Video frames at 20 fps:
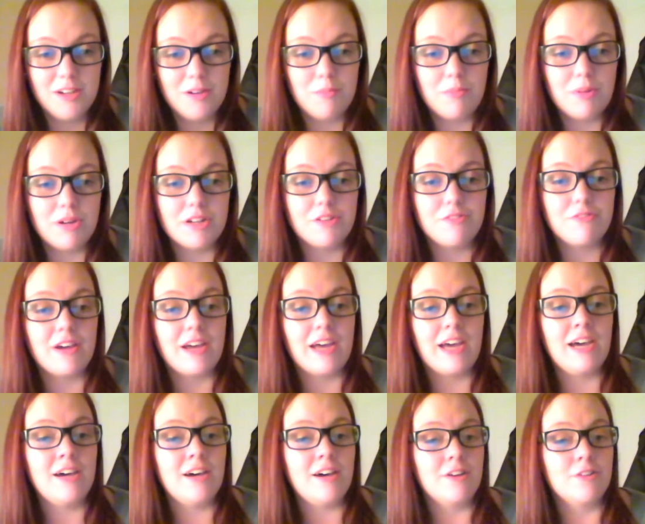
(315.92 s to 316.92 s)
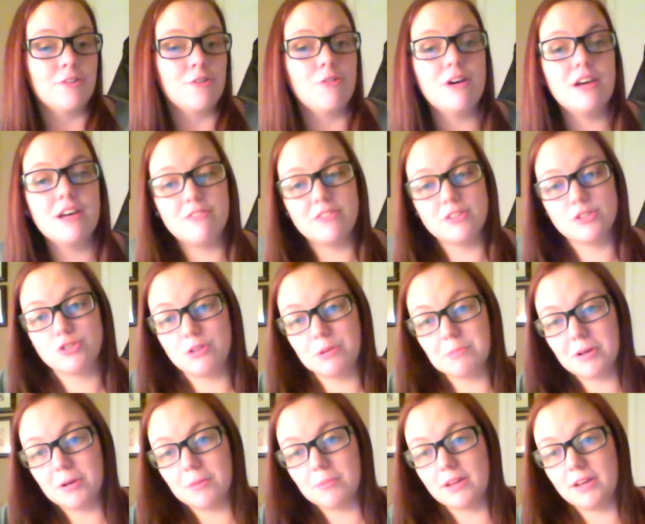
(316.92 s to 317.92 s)
But if I have, I know I have a trip
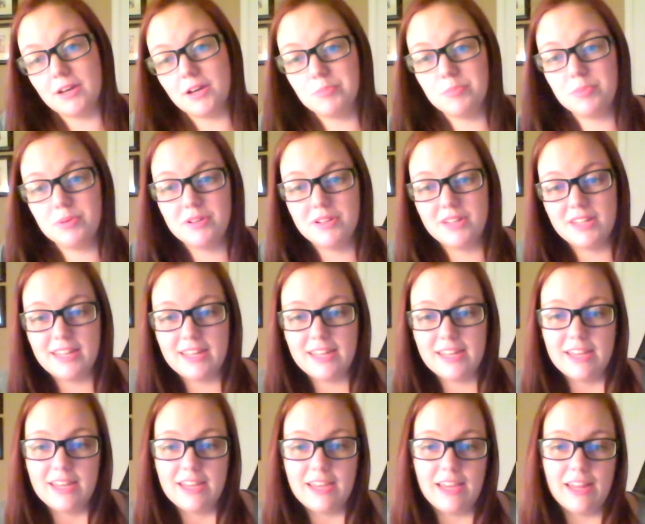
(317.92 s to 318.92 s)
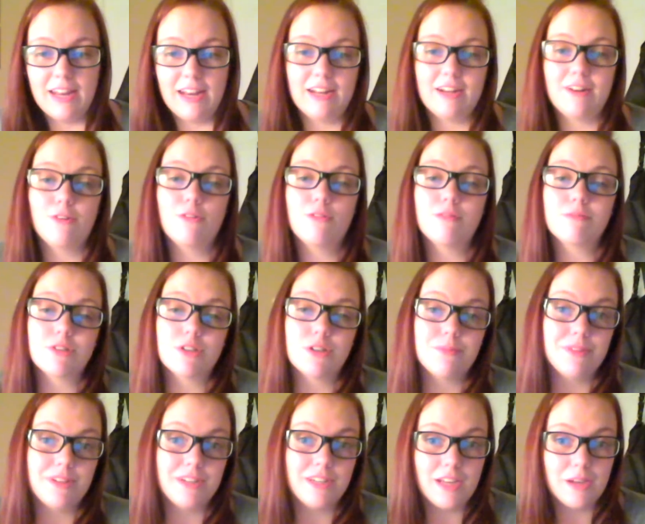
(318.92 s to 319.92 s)
coming up, and I know I'm gonna
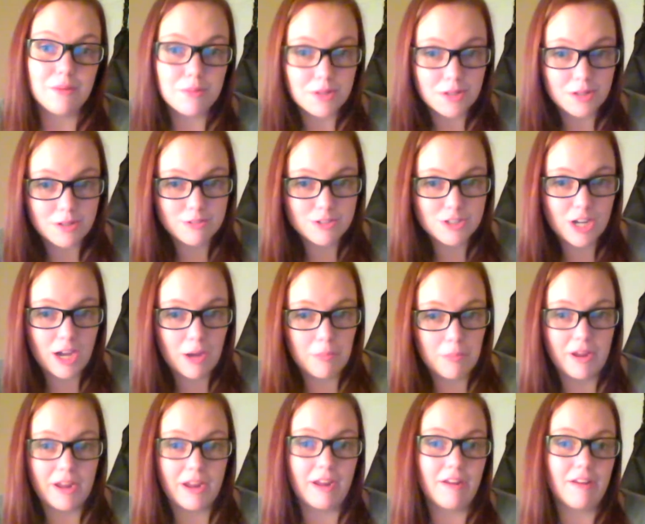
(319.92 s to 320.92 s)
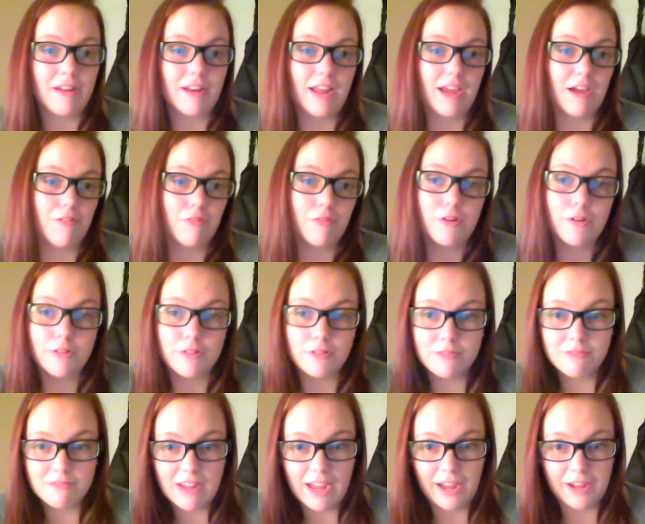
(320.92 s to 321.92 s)
be able to go shopping and have good
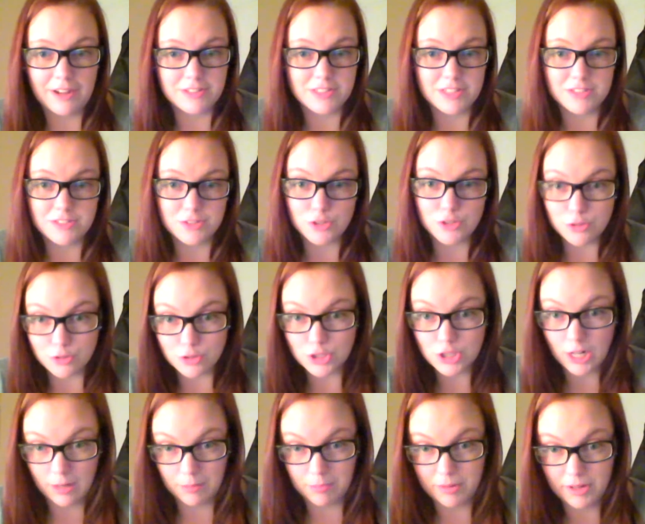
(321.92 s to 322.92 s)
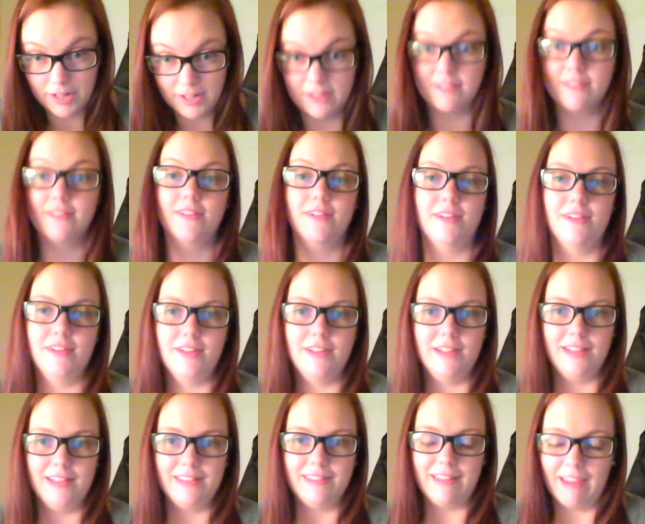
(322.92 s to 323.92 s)
access to good shopping,
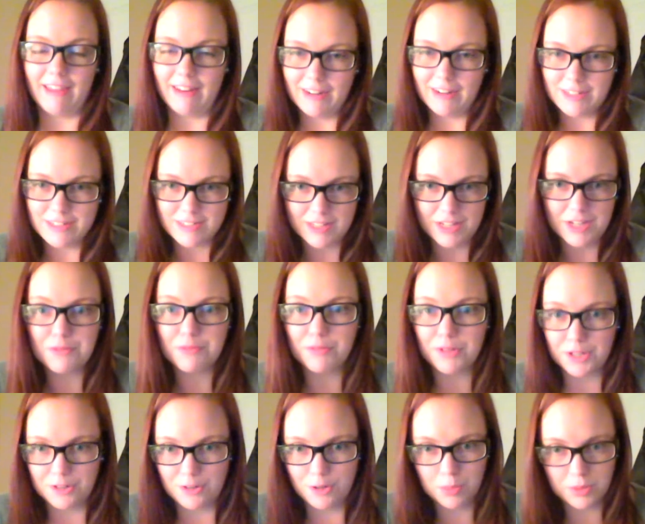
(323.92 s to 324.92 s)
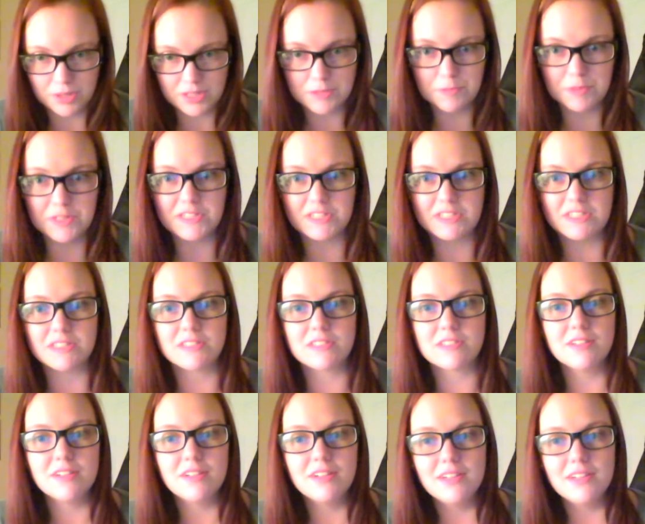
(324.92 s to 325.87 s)
then I save like nobody's business.